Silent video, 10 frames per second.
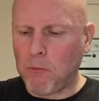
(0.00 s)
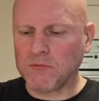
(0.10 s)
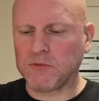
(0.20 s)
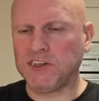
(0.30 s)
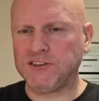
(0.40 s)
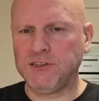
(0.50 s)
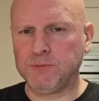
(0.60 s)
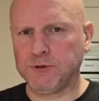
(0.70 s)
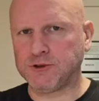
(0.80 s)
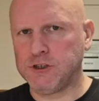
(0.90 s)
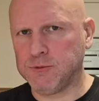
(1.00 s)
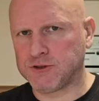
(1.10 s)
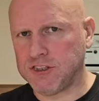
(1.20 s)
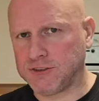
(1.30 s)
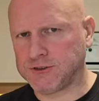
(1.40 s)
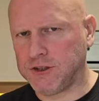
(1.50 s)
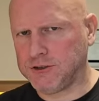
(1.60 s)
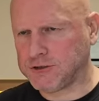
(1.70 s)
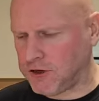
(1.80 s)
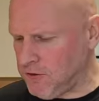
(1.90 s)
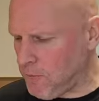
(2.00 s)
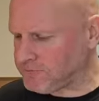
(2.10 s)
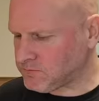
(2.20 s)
I'm glad I didn't put too much of that sauce on.